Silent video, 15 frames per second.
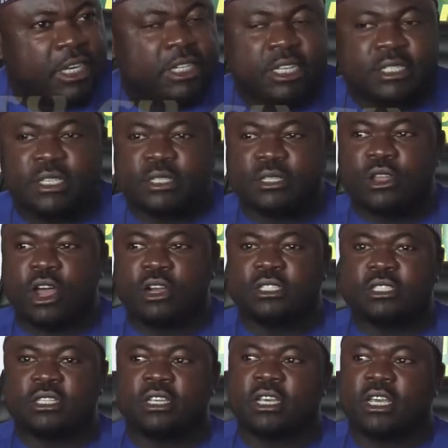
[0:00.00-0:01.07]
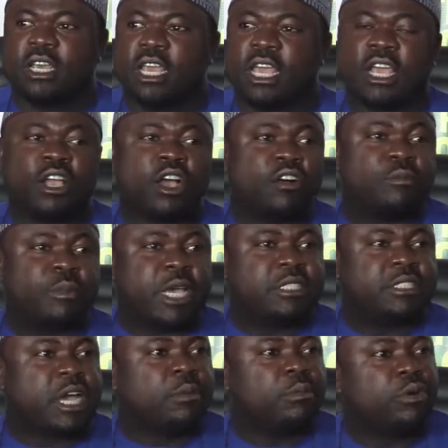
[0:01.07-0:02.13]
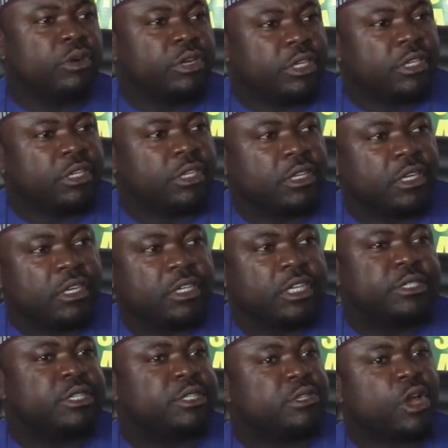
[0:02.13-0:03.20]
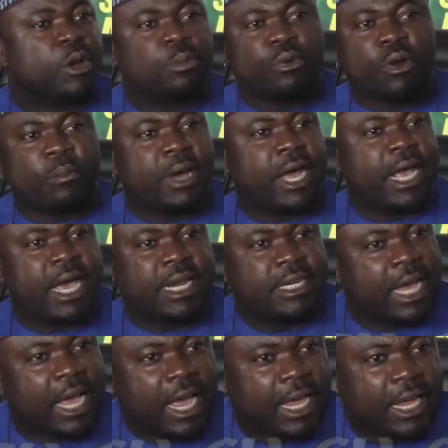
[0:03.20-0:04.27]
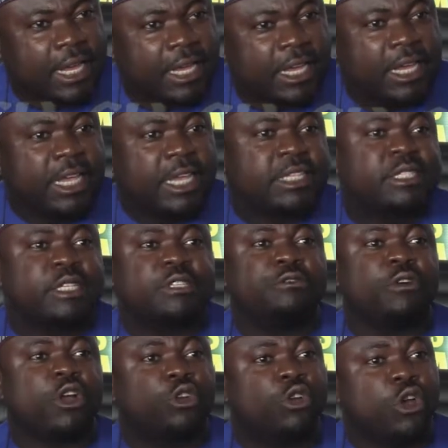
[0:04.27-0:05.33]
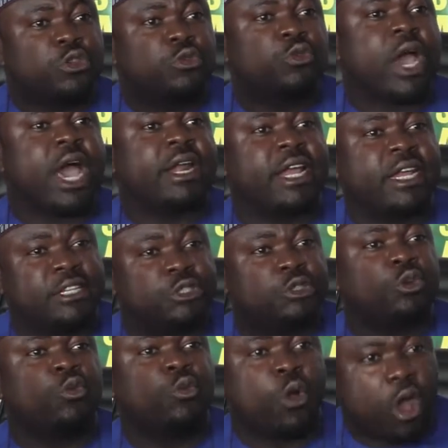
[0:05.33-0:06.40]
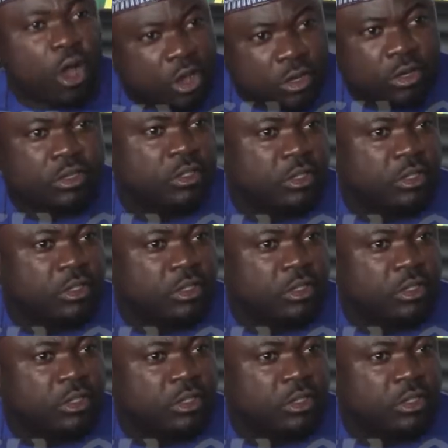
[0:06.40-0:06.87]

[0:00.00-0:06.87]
This is not a government jamboree. This is not propaganda. It is for those who are ready to work.